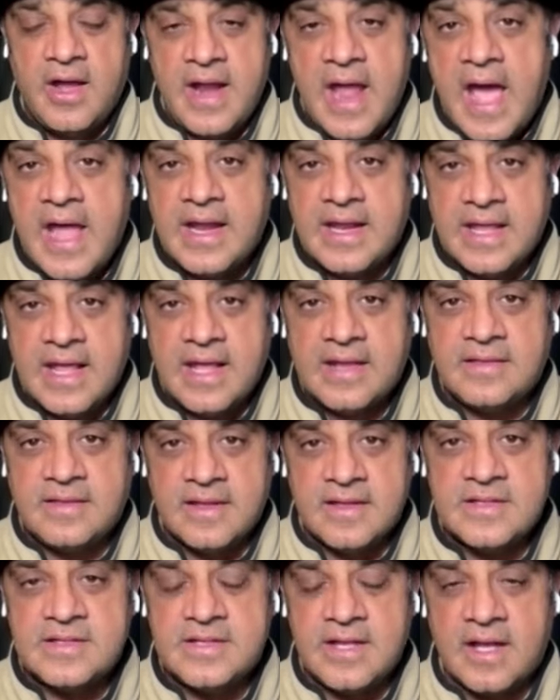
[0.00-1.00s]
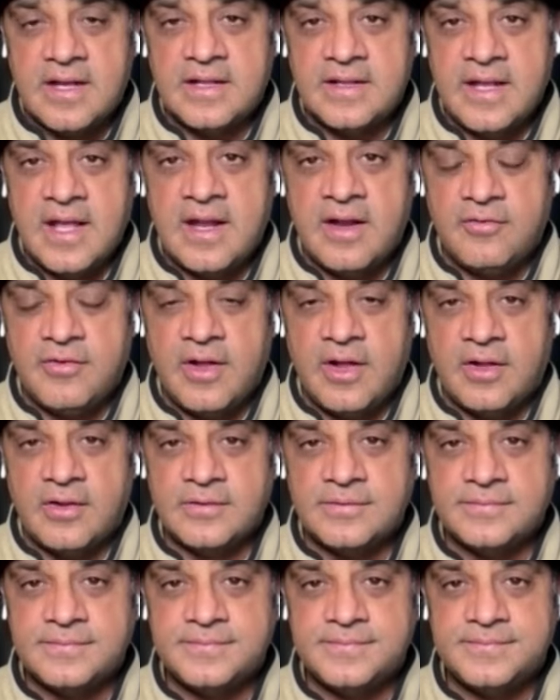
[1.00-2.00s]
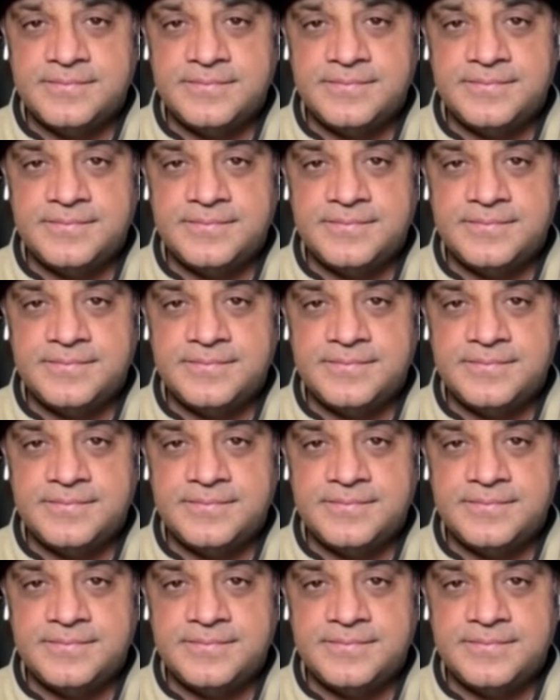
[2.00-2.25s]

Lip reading: on how to get things done in the NFL.